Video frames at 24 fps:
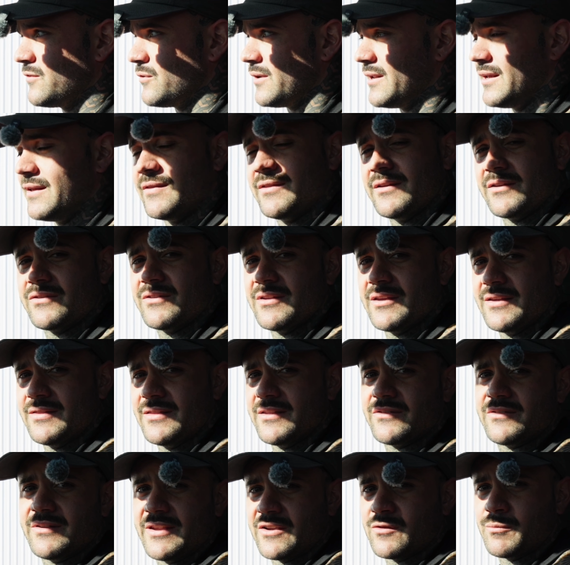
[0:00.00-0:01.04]
sort of hit
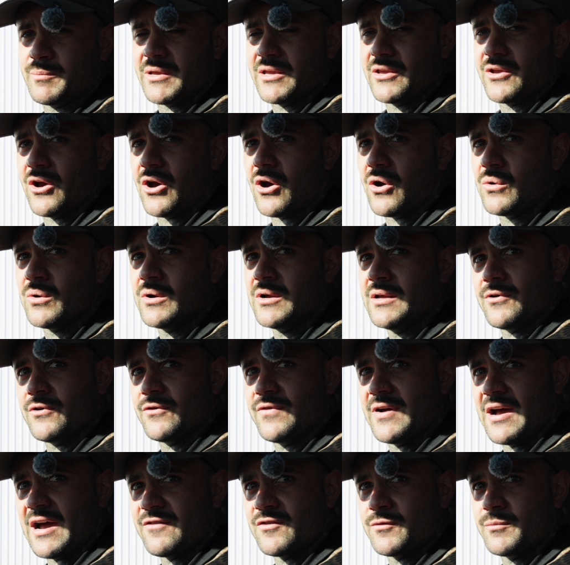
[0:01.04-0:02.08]
this next big goal
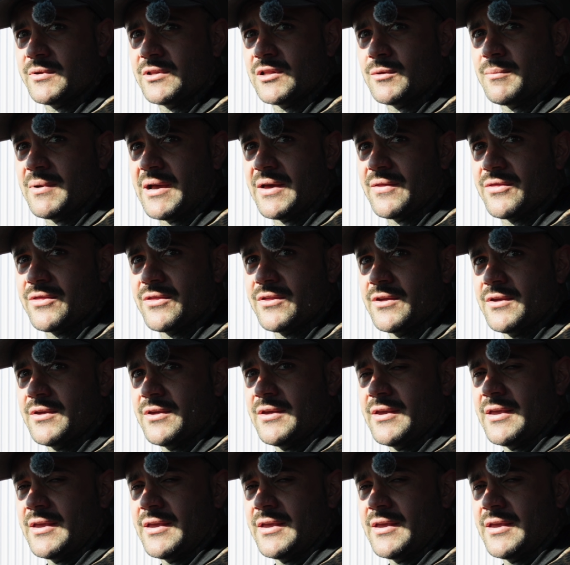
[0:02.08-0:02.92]
of $500,000 a month